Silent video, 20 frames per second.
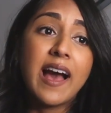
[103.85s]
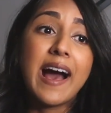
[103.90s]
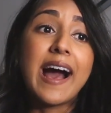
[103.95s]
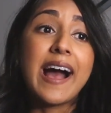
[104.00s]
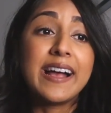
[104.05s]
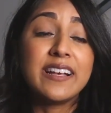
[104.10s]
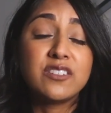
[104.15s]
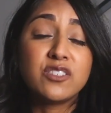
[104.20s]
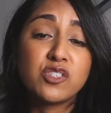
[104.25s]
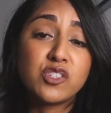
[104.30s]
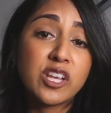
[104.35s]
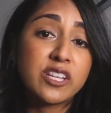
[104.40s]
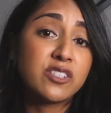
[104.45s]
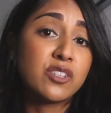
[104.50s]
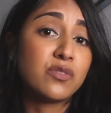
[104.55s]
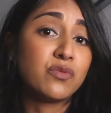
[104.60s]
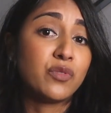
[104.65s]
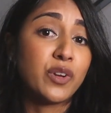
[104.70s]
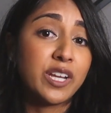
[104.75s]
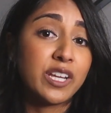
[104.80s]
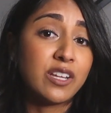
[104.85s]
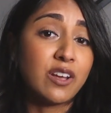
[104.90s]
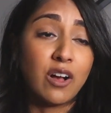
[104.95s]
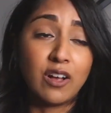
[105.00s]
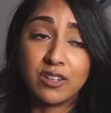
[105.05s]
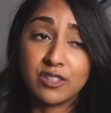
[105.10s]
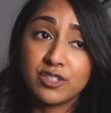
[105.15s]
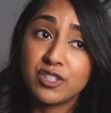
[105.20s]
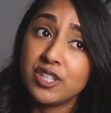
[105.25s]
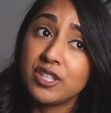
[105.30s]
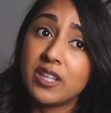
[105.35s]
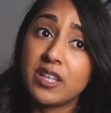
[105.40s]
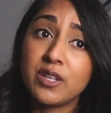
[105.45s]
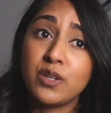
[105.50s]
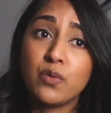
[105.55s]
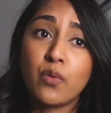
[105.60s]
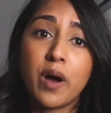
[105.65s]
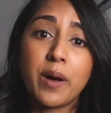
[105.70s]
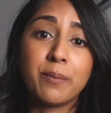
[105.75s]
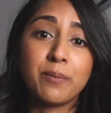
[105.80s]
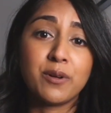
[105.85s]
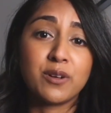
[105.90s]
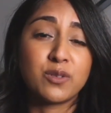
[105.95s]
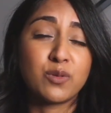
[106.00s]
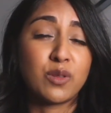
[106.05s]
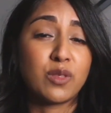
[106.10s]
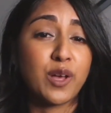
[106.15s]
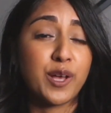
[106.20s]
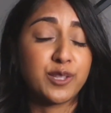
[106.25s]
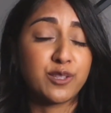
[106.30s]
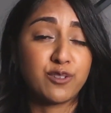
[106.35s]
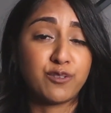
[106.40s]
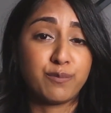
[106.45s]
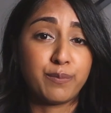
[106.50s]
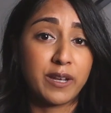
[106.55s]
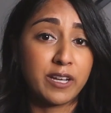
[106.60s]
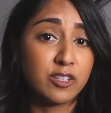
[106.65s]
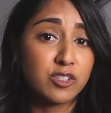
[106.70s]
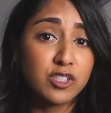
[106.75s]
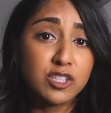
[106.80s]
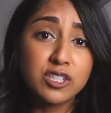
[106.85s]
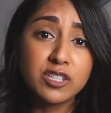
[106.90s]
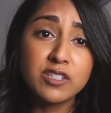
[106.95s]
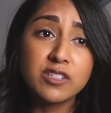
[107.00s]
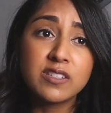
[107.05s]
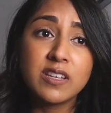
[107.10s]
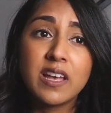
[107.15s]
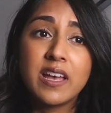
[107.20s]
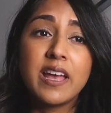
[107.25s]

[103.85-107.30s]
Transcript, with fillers: I suggest in radiology that you want books with lots of pictures,